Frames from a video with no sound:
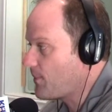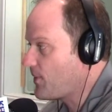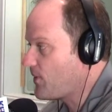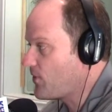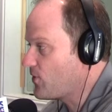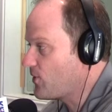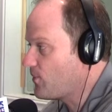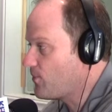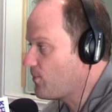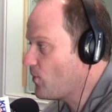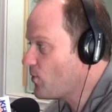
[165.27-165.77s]
Uh,
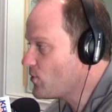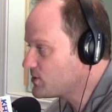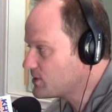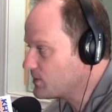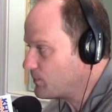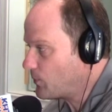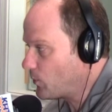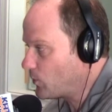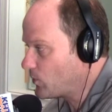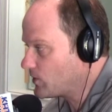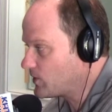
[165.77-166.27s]
but the most
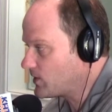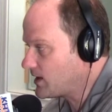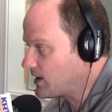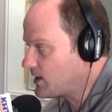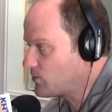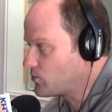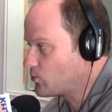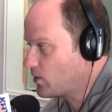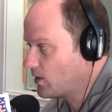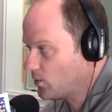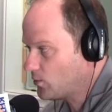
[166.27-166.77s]
importantly
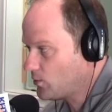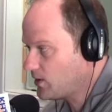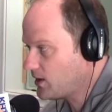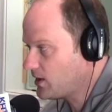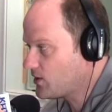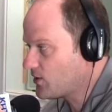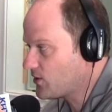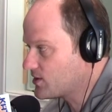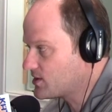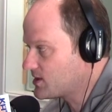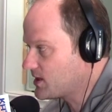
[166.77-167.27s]
is where it
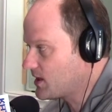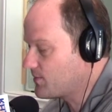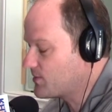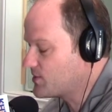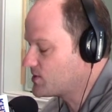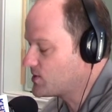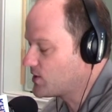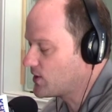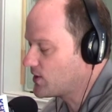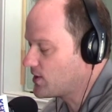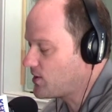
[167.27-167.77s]
really hurts them
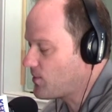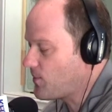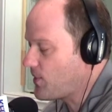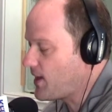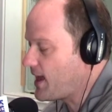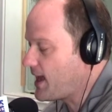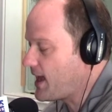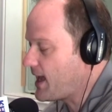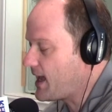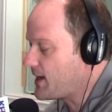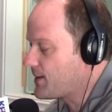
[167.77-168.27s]
is they're going to
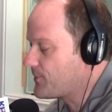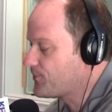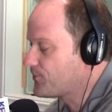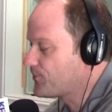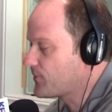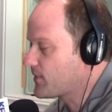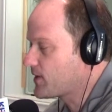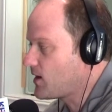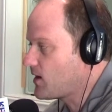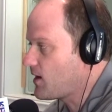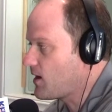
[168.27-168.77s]
pay
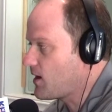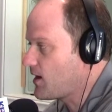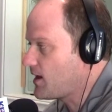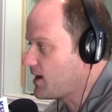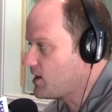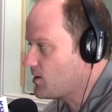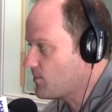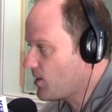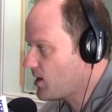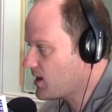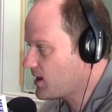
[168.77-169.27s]
Uh,
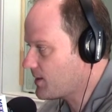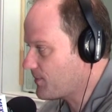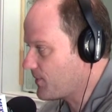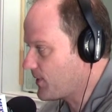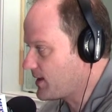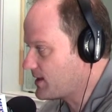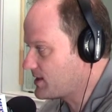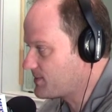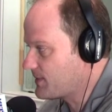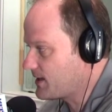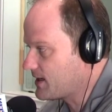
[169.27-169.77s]
in the
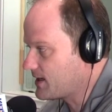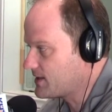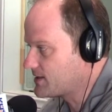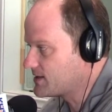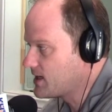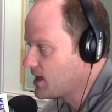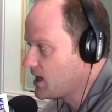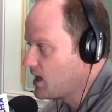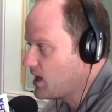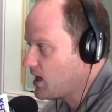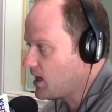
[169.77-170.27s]
marketplace,
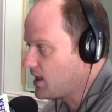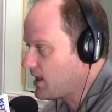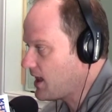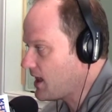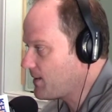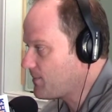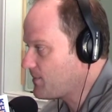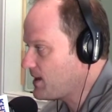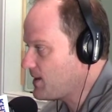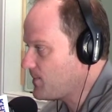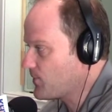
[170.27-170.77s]
because a
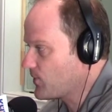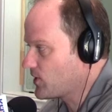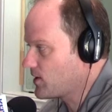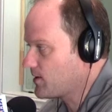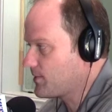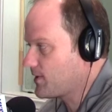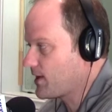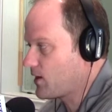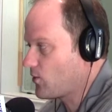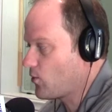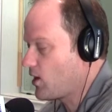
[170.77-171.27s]
lot of people are
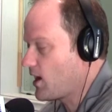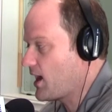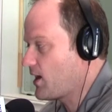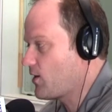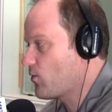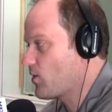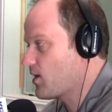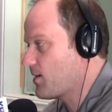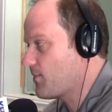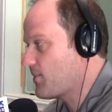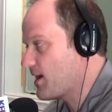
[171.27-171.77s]
going to be like, well, I
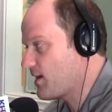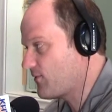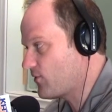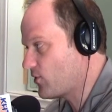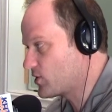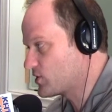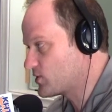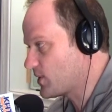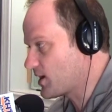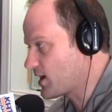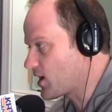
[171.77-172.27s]
don't want to buy a
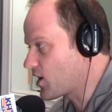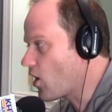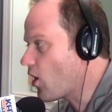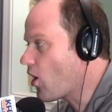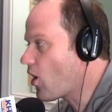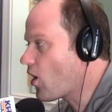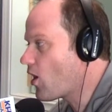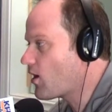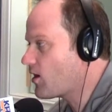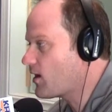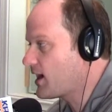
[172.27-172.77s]
Volkswagen
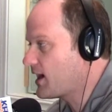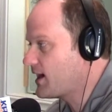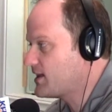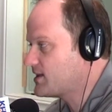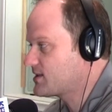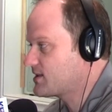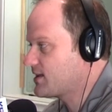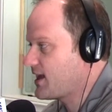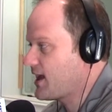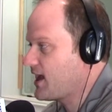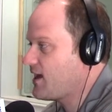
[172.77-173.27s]
car, and
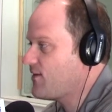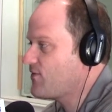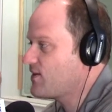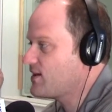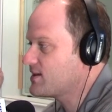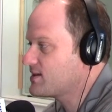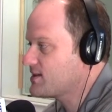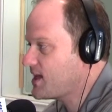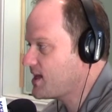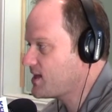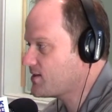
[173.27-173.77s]
it's going to have
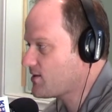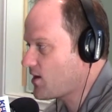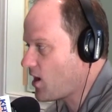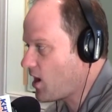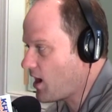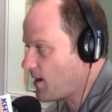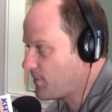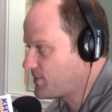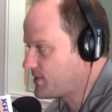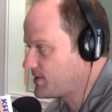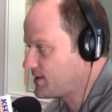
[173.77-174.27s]
the exact
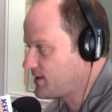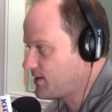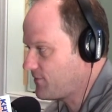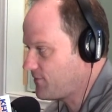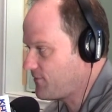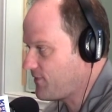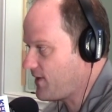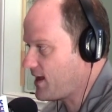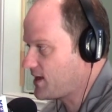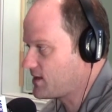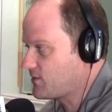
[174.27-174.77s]
opposite
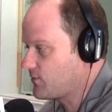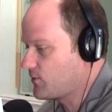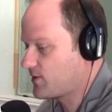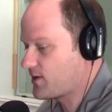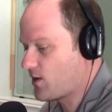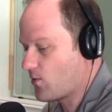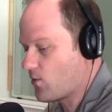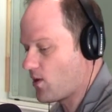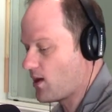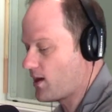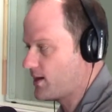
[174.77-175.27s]
effect of
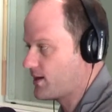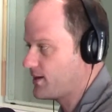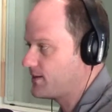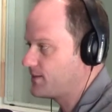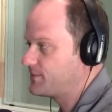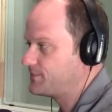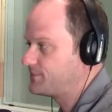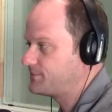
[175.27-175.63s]
what they wanted.